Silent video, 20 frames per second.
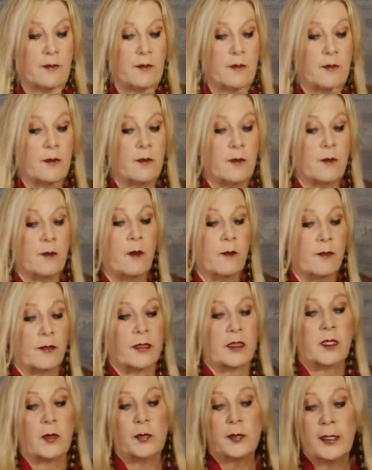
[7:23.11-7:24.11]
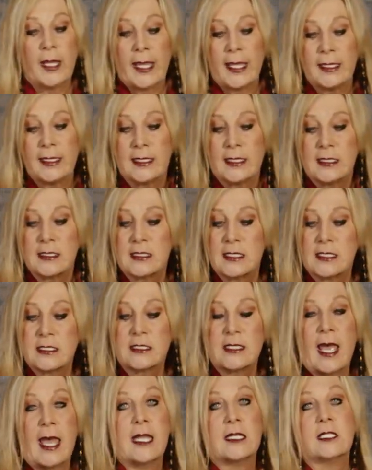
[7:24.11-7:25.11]
So the plan is
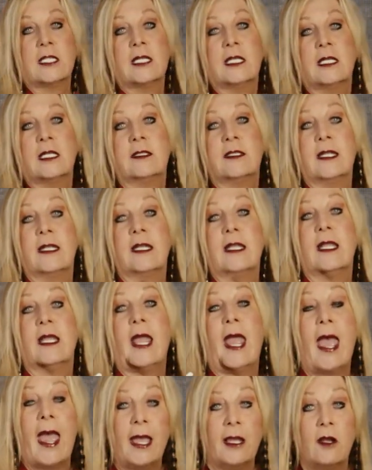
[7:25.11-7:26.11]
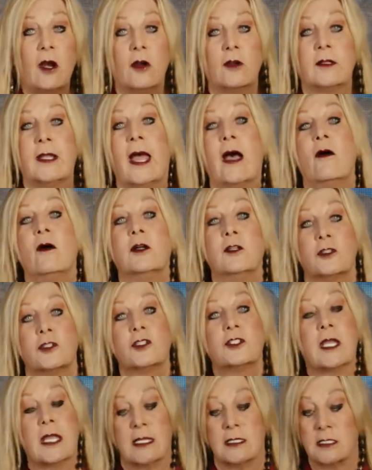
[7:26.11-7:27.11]
that Hagar now
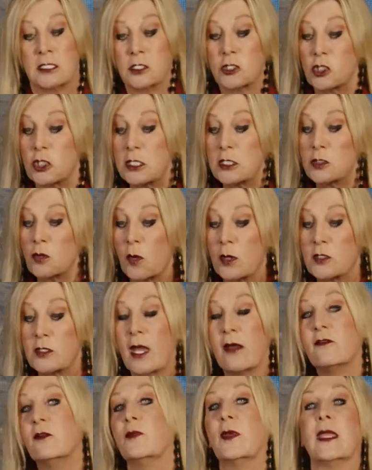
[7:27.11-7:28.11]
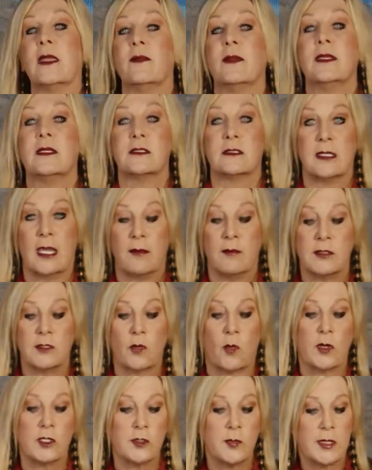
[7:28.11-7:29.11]
understands that she's going to have a baby. His name is
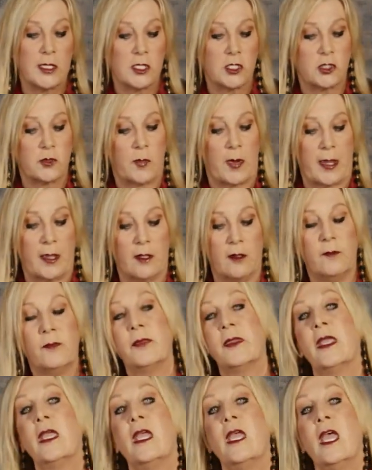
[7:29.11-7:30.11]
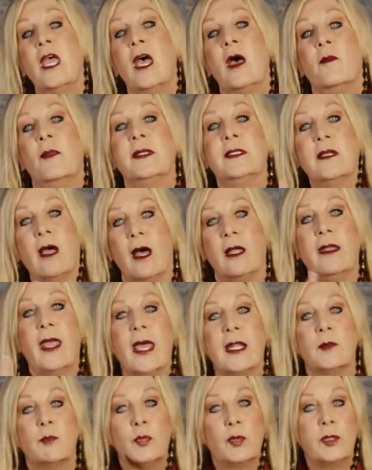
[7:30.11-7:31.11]
going to be Ishmael. But God
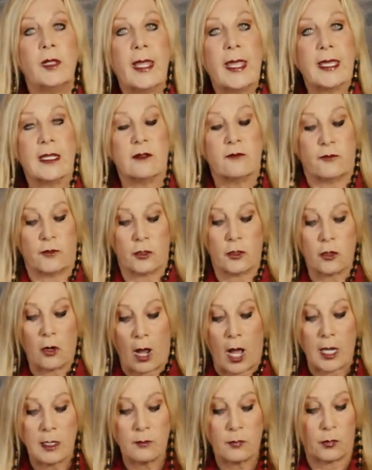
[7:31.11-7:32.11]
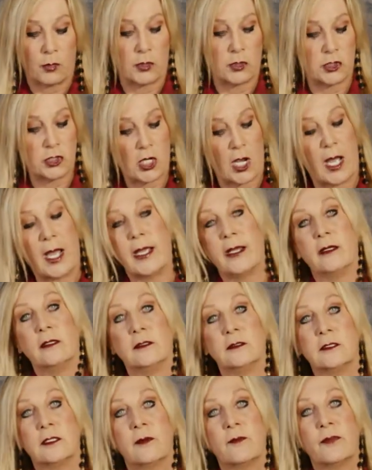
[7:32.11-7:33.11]
had a plan for her unborn
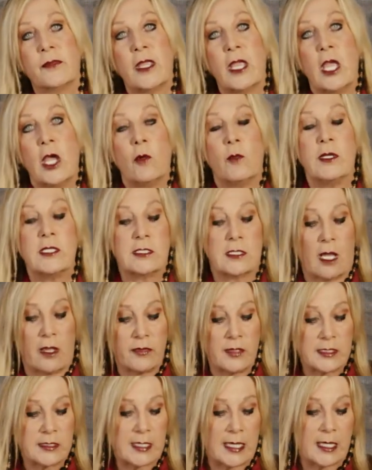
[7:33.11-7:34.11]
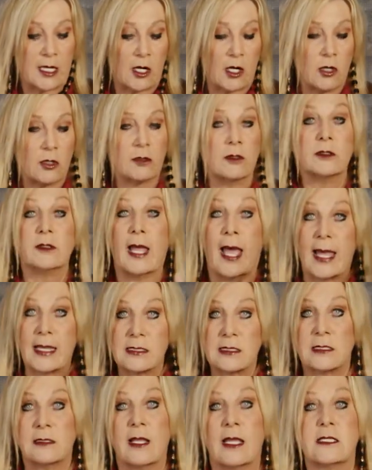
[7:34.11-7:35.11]
child. We saw this in our
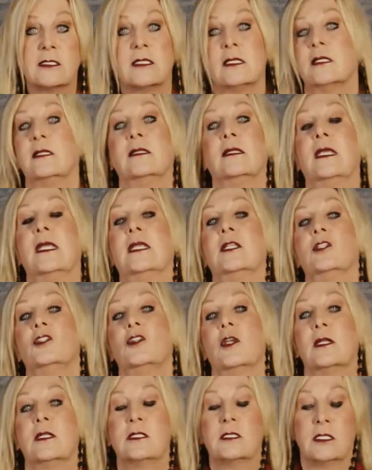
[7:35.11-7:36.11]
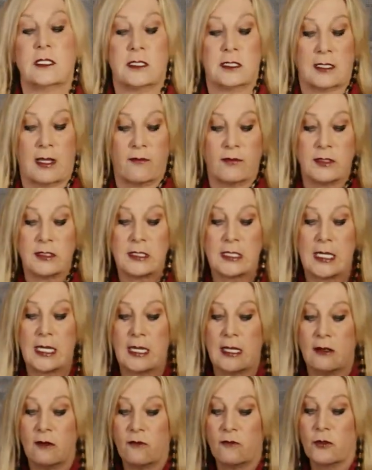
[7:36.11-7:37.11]
last lesson in Genesis
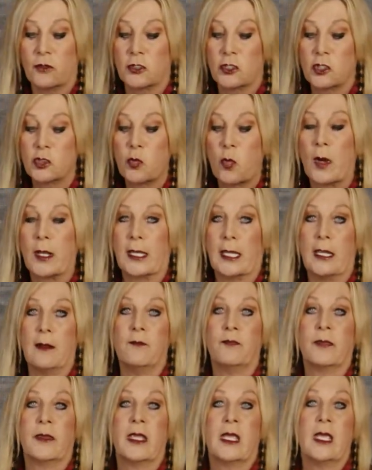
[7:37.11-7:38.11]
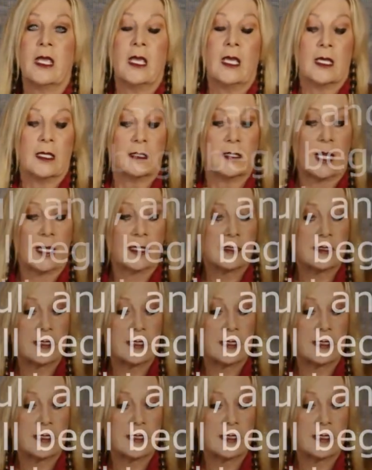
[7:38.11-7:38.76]
17, verse 20. God